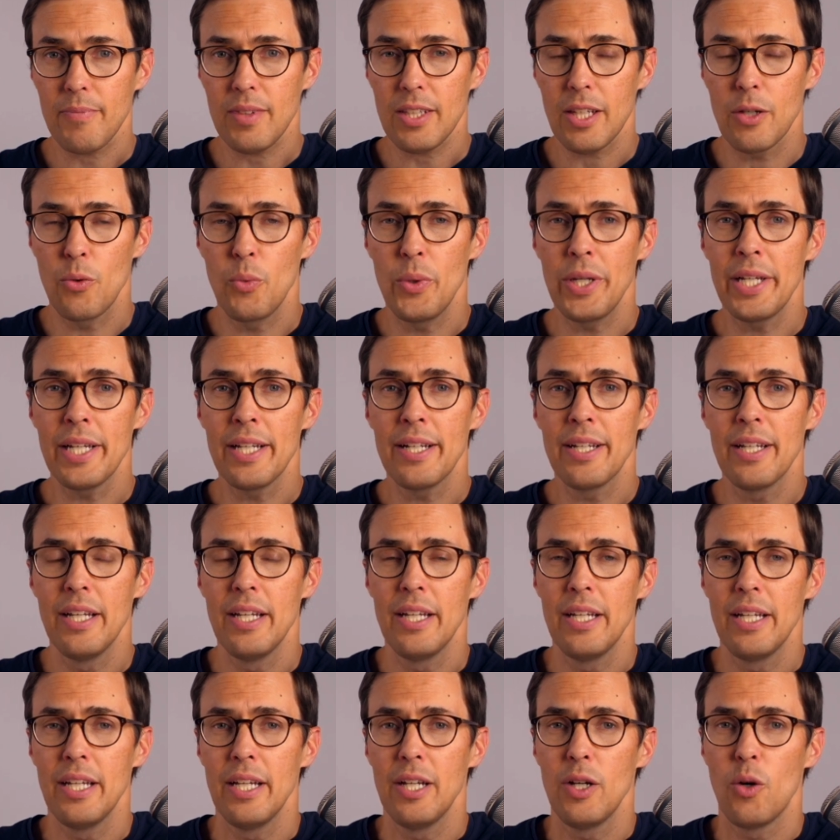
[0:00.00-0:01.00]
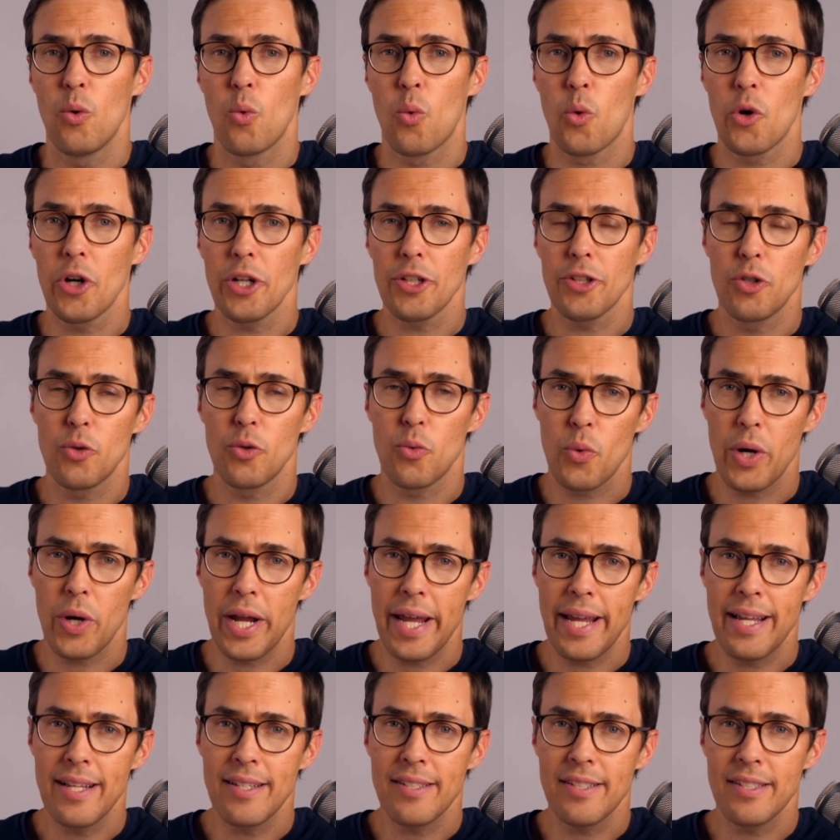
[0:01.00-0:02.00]
we can work to
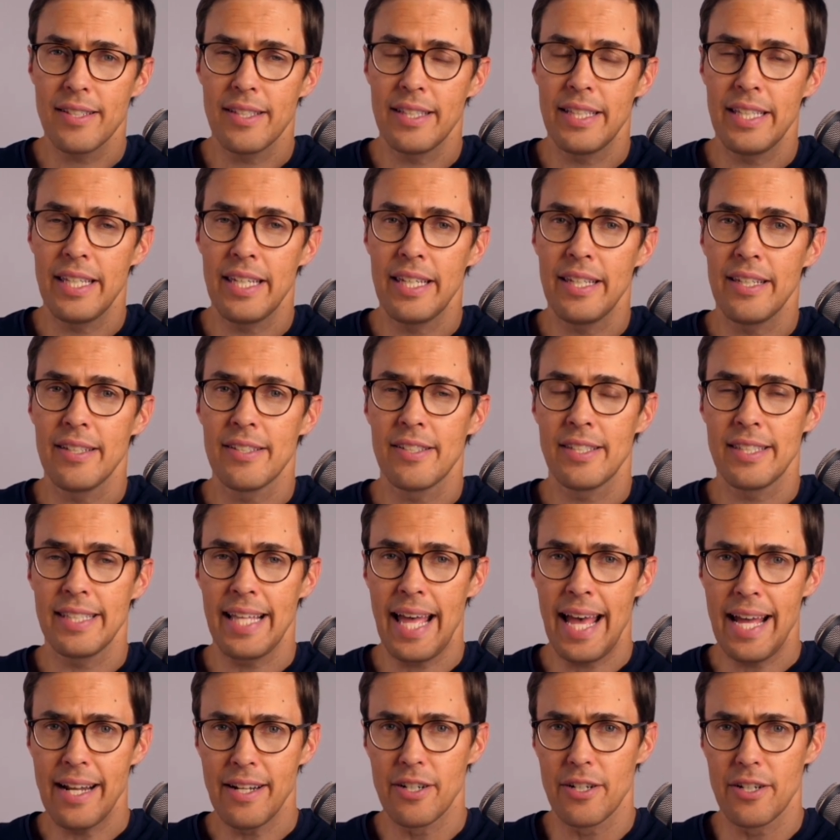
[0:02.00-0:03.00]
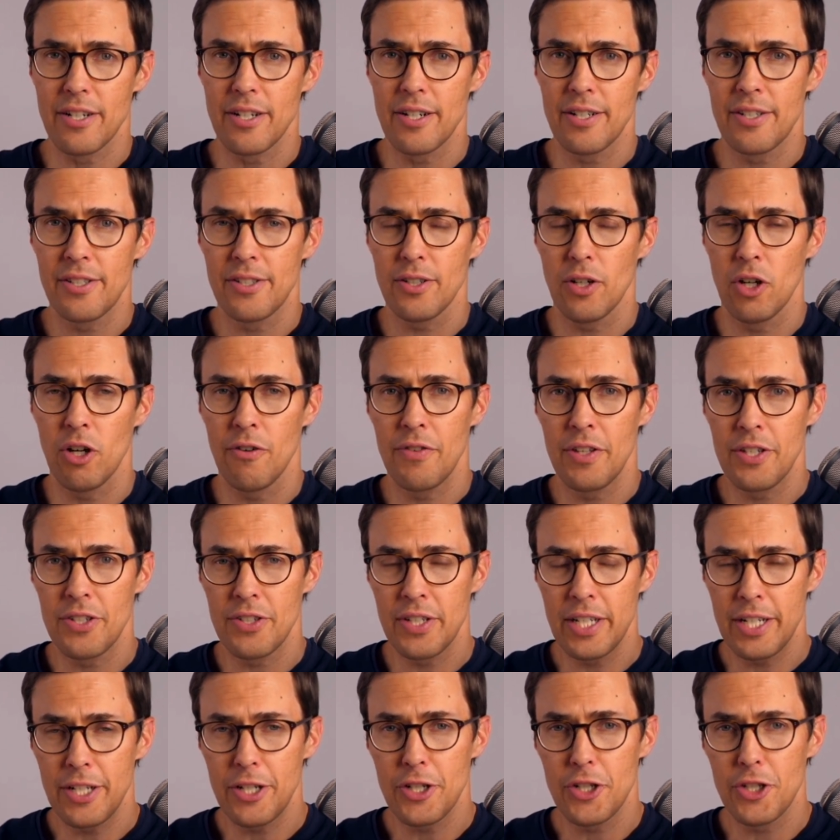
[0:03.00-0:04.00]
raise the standards of this
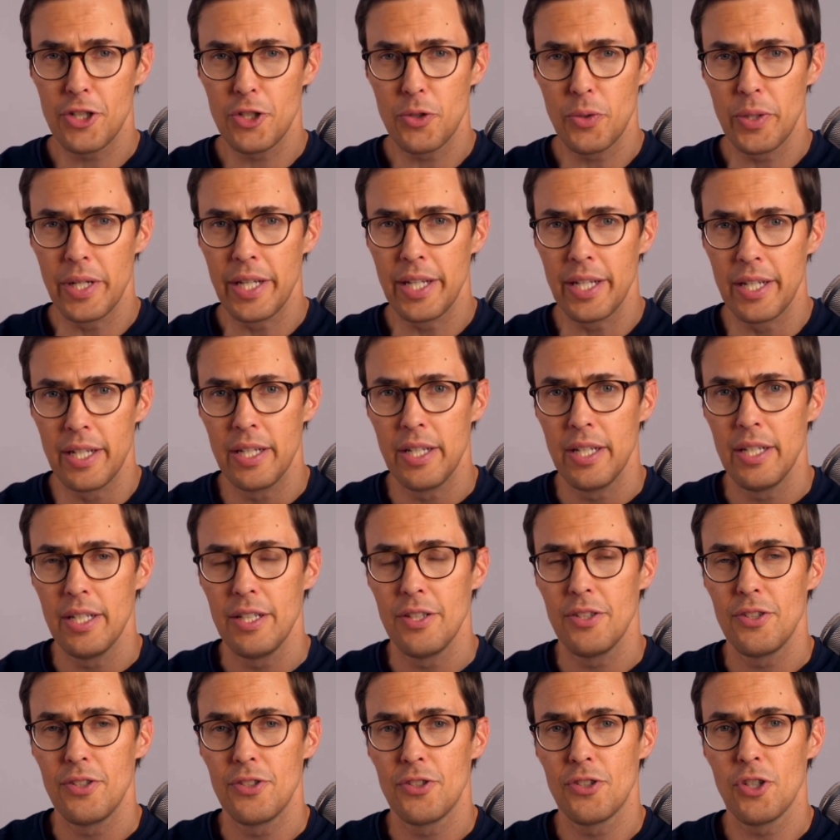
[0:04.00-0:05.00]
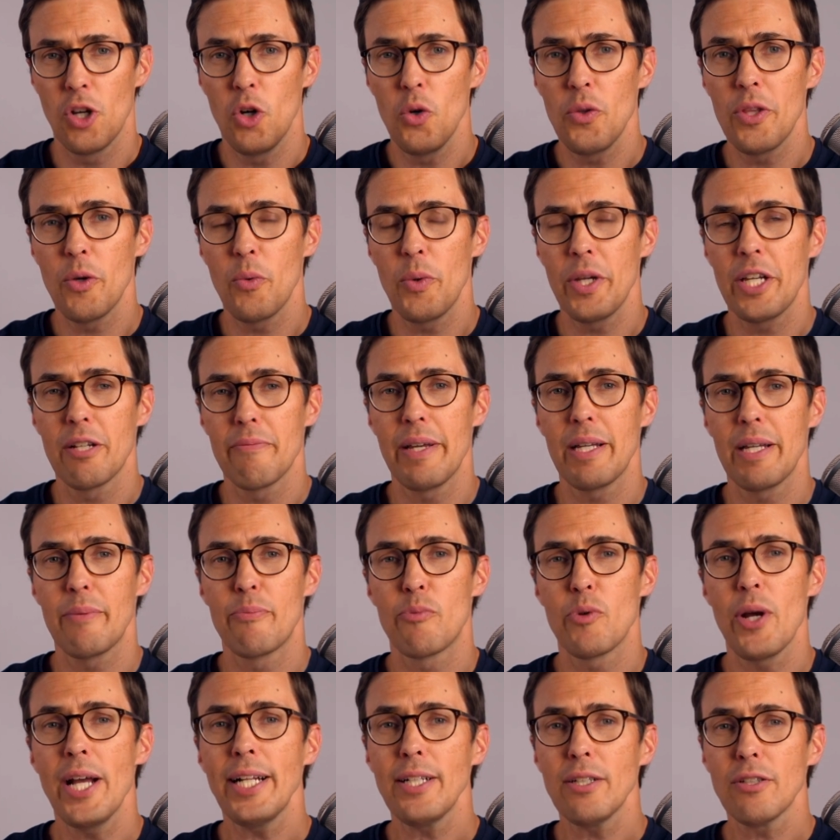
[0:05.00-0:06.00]
industry so that we can make
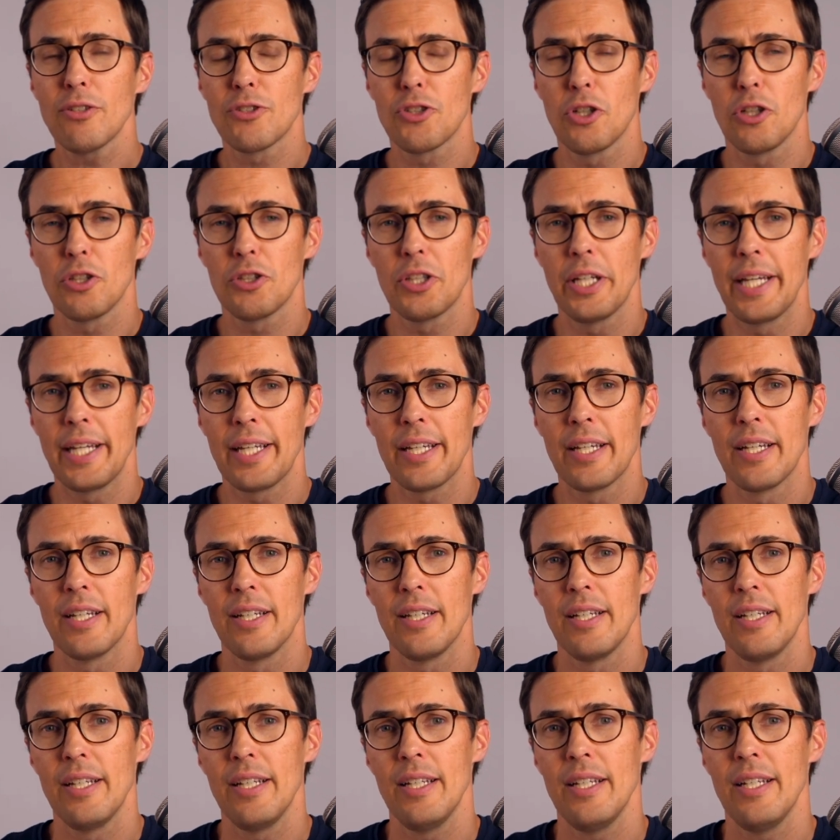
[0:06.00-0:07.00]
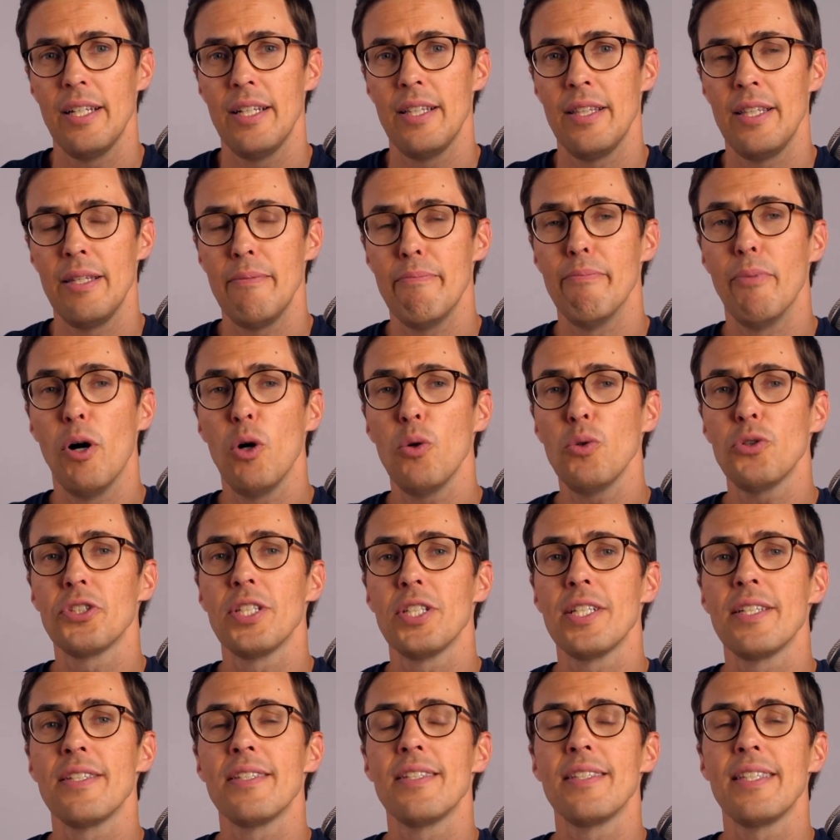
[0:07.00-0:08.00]
brand consulting the most
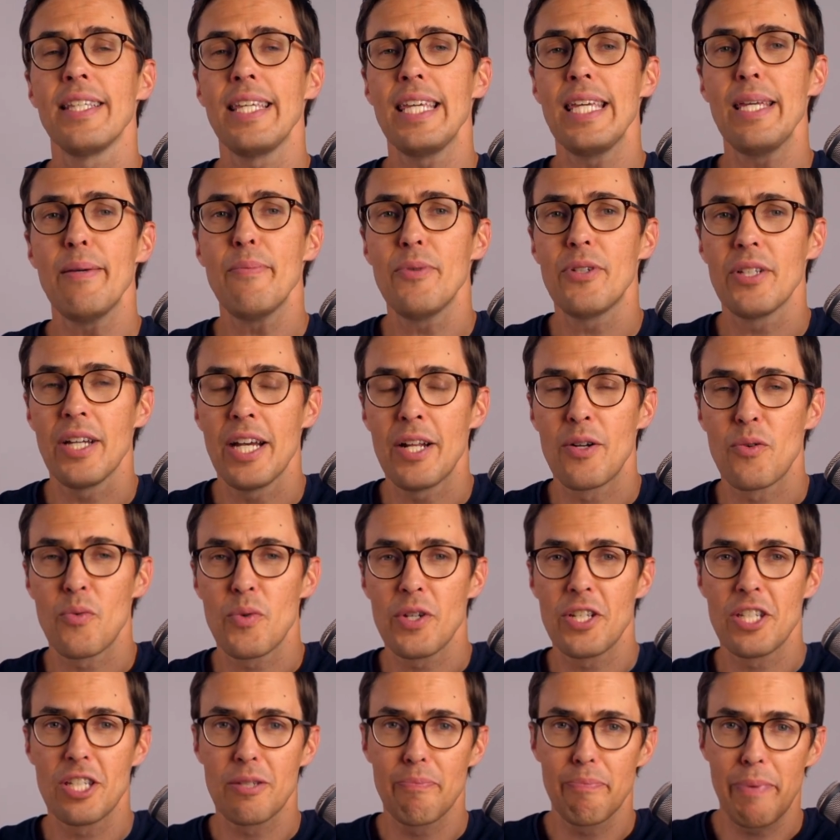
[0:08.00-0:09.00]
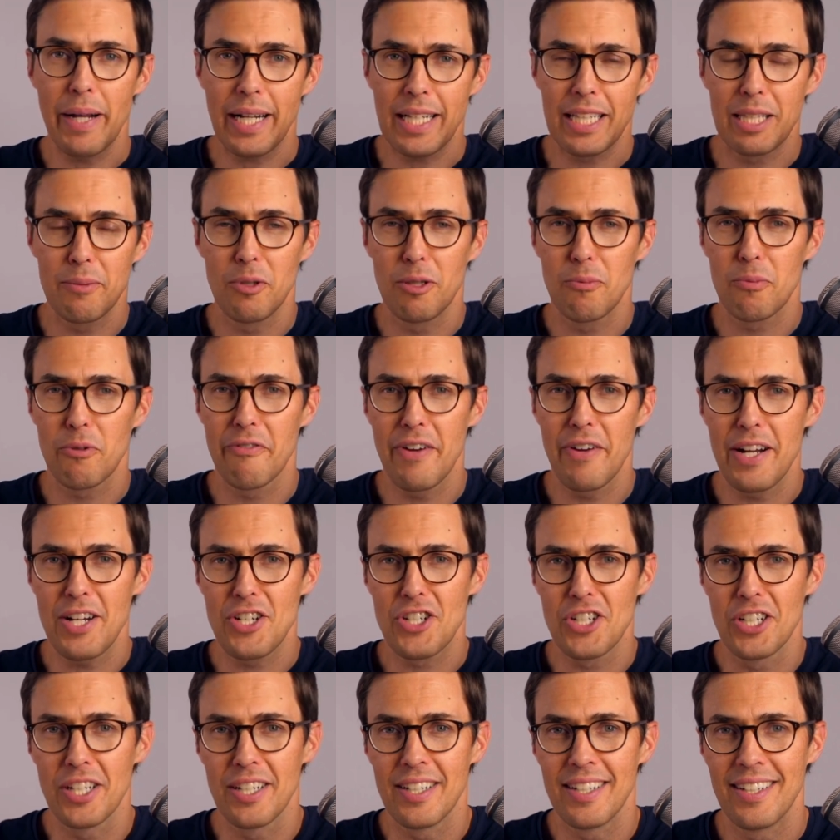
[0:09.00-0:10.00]
esteemed and respectable
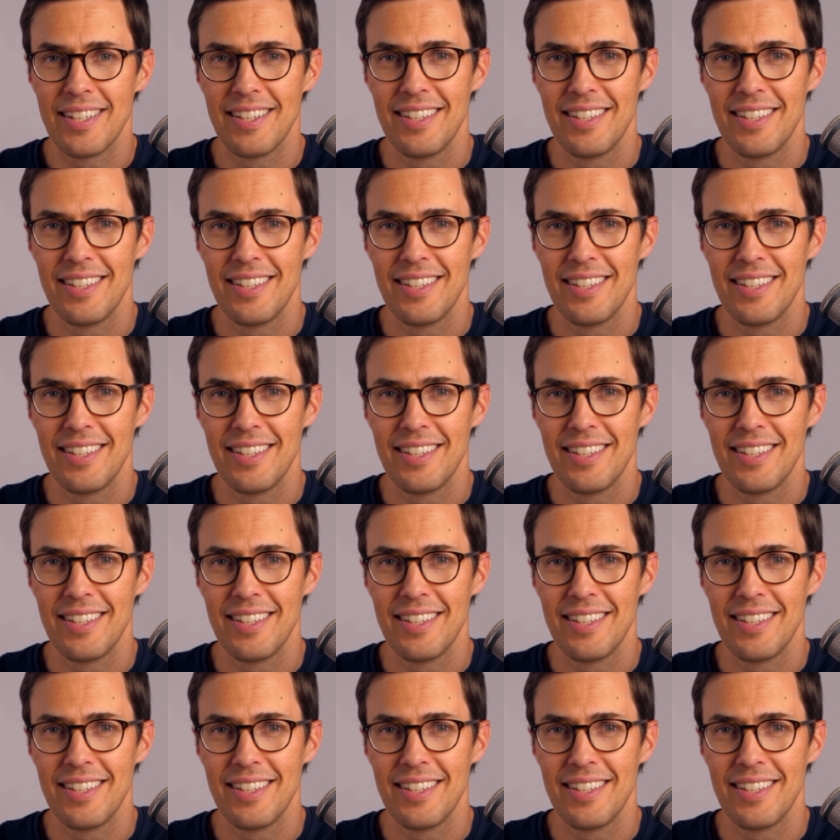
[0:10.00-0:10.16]
profession